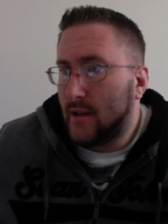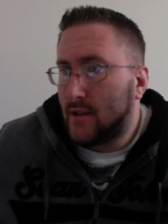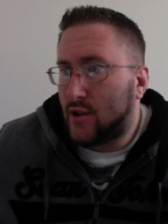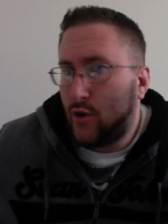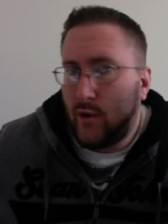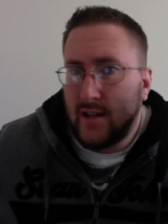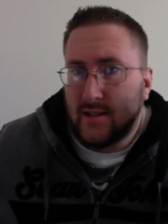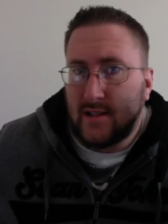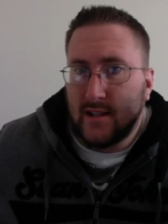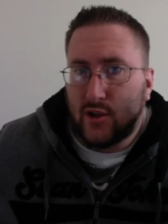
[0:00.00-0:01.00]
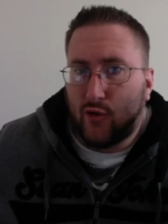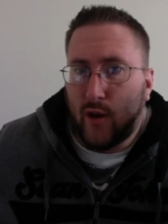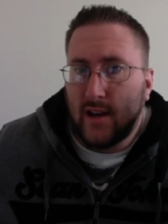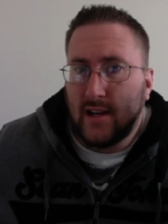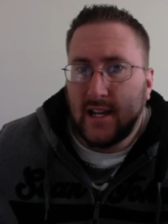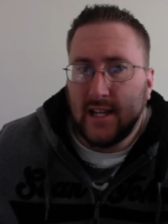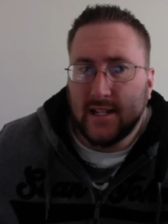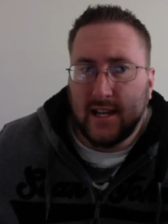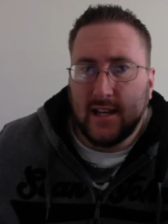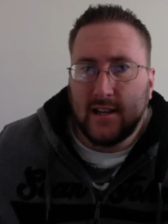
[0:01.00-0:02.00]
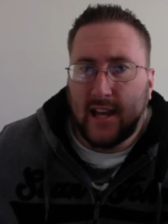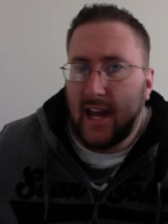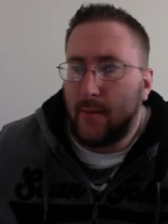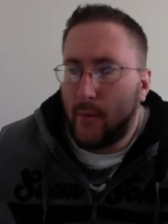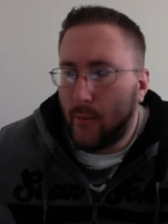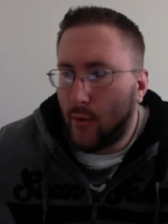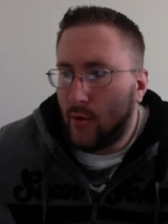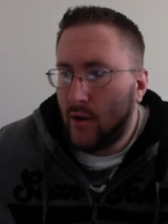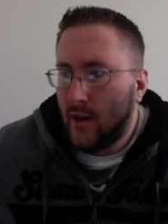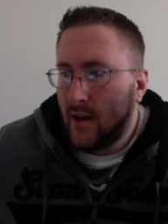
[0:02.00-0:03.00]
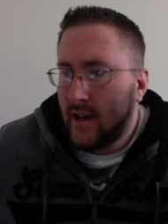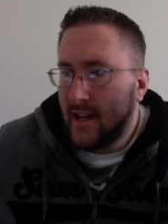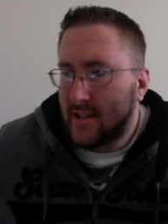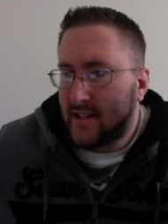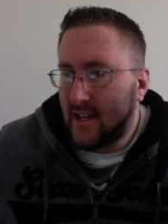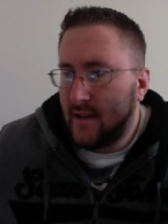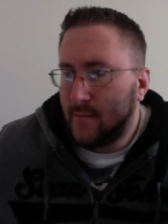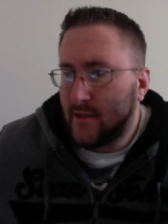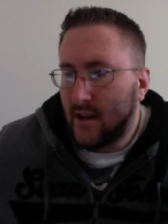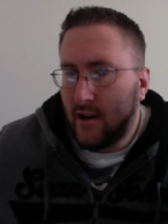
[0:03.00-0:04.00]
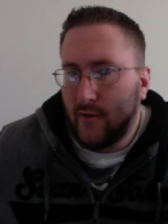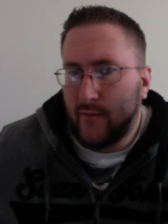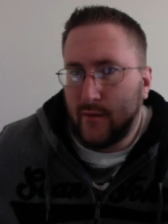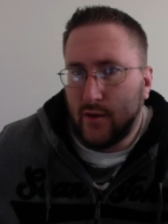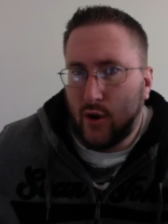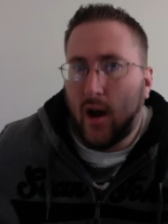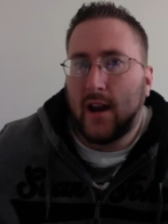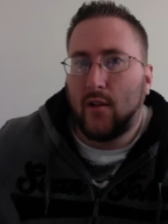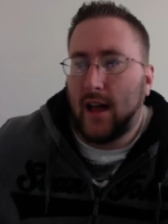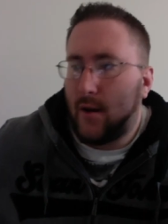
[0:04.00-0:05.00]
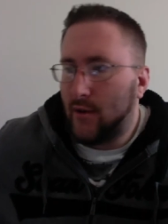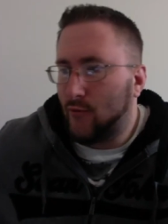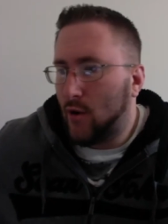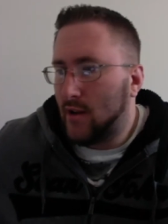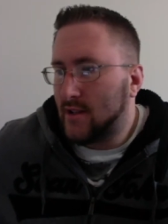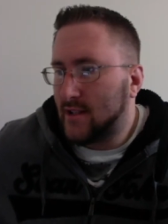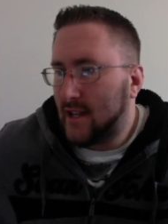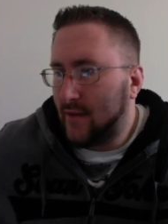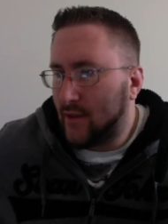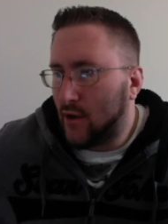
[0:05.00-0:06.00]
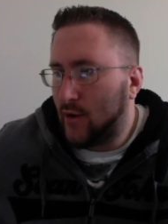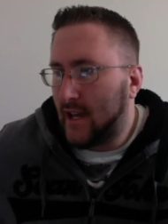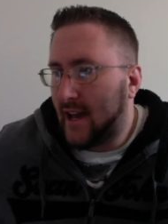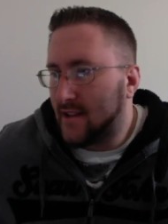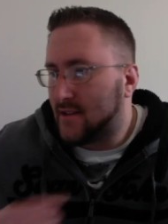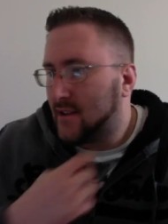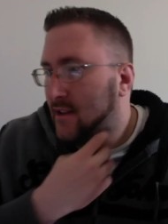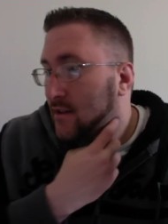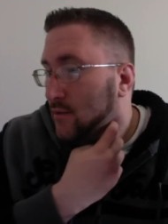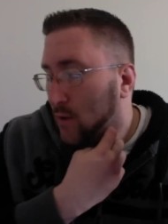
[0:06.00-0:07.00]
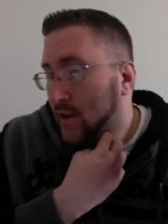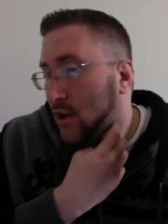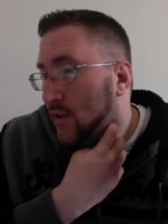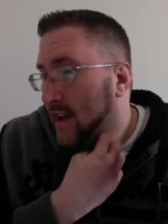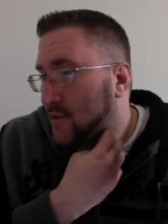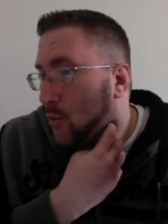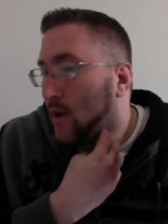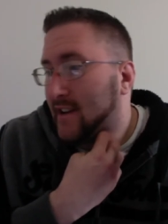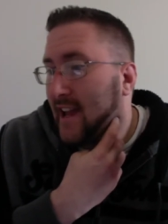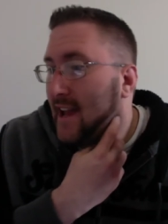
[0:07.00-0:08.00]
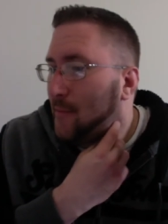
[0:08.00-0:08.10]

to his discredit, he's incapable, it seems, of not allowing runs, even though he has. Well, he only has one game